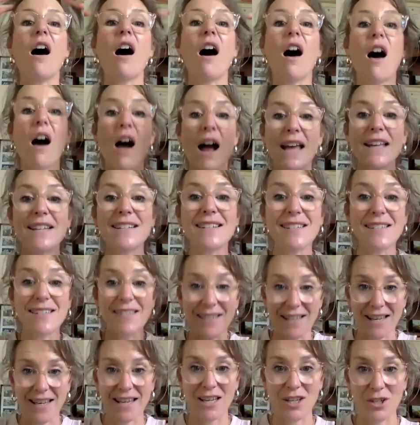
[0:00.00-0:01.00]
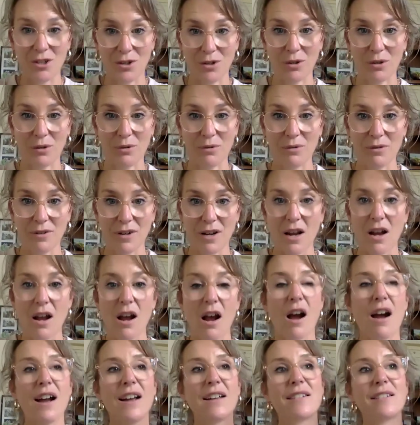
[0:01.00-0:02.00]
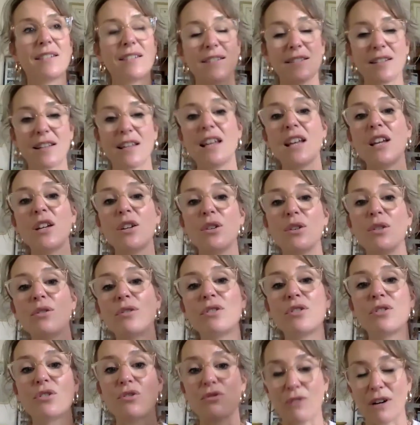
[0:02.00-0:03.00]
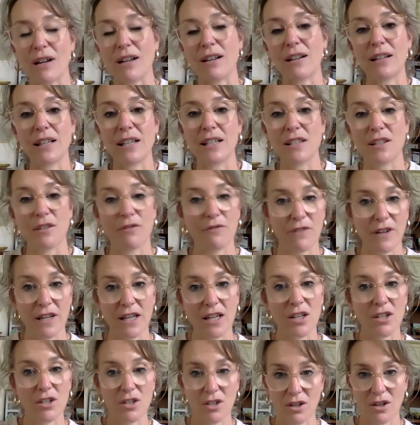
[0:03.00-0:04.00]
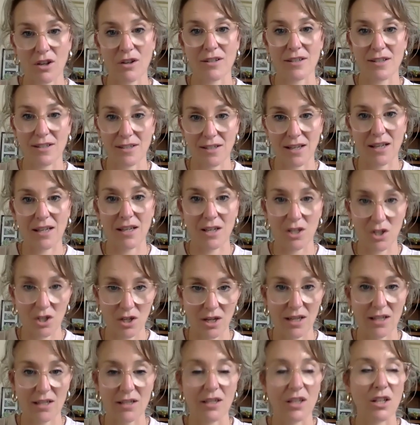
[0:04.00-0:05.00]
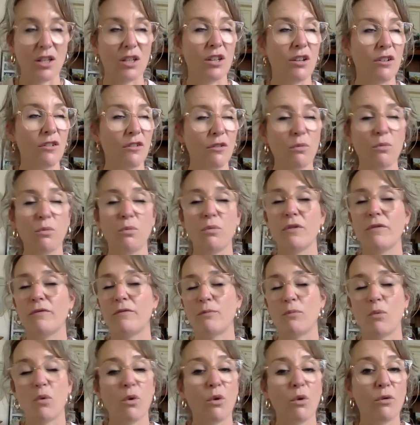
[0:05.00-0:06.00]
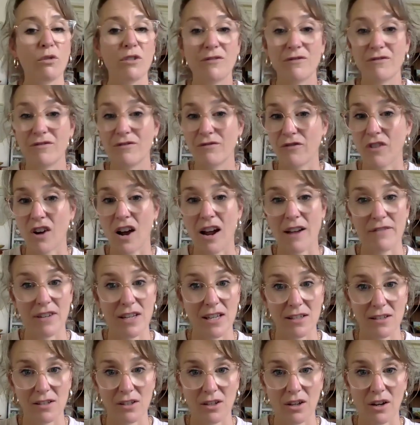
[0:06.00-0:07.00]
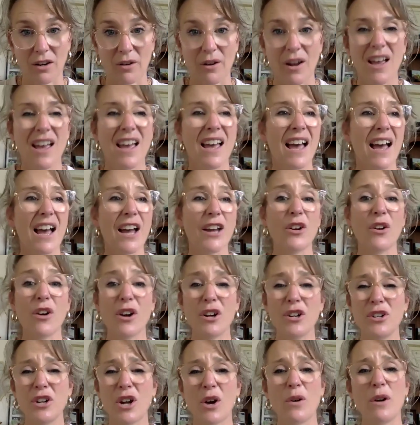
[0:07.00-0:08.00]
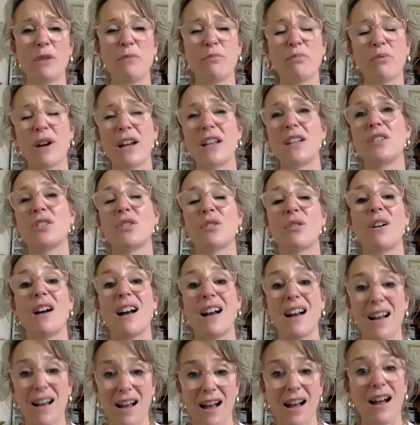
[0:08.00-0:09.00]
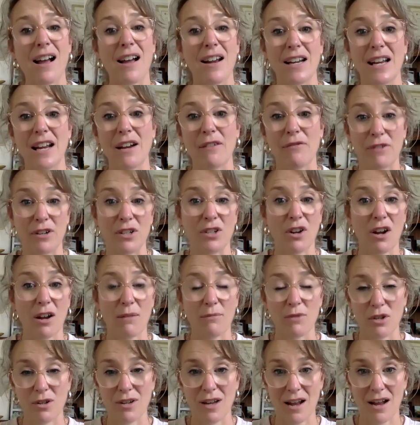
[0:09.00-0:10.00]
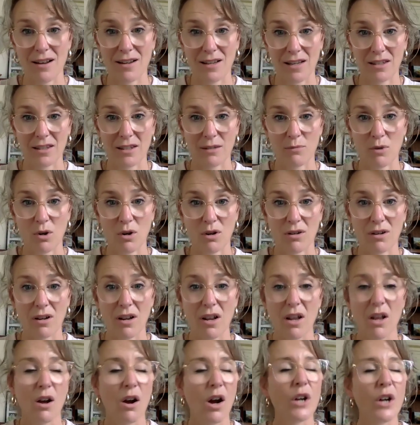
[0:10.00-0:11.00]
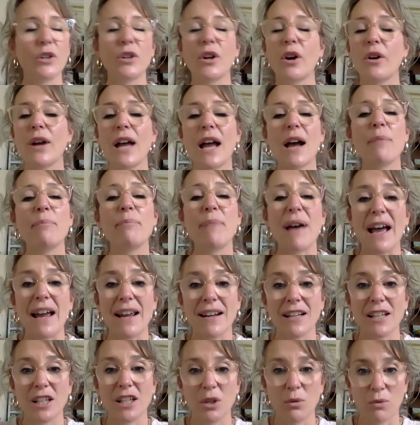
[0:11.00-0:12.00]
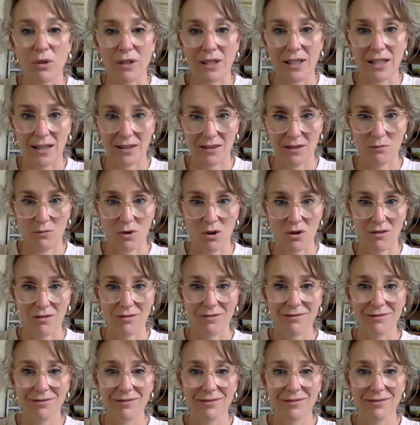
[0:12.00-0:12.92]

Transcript: I see you. I see you struggling to fit into those skinny jeans that you wore 5 years ago. And I know it breaks your heart every time you can't get them on. I know how badly you want to get them on,